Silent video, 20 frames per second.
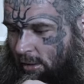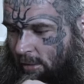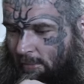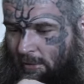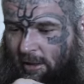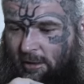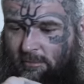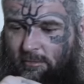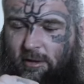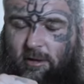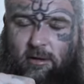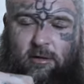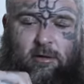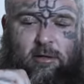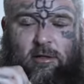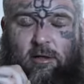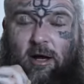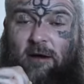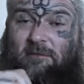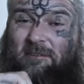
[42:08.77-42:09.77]
pardon me,
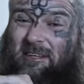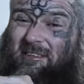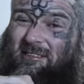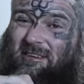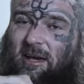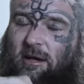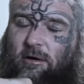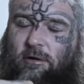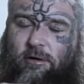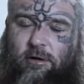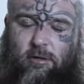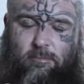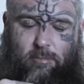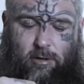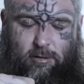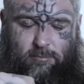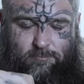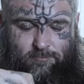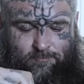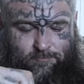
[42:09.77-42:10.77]
life gets chaotic,
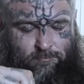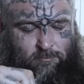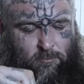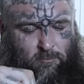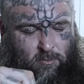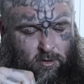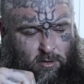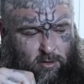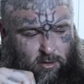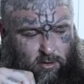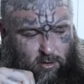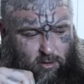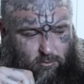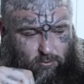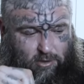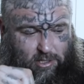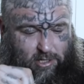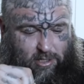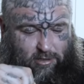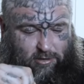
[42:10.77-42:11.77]
but
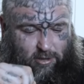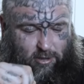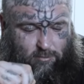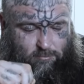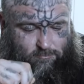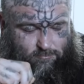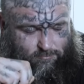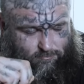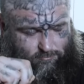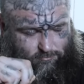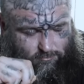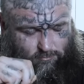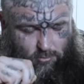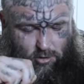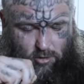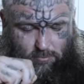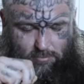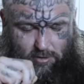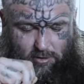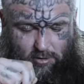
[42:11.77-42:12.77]
we get it done. We've
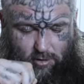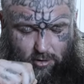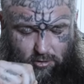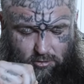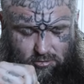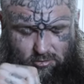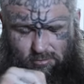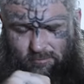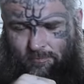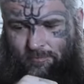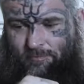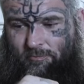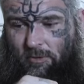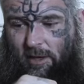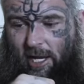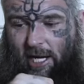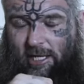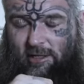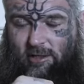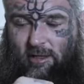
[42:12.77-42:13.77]
got big goals,
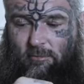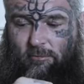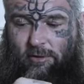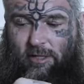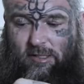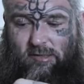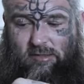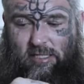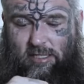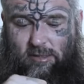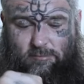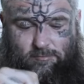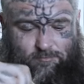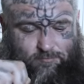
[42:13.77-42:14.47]
18 weeks out,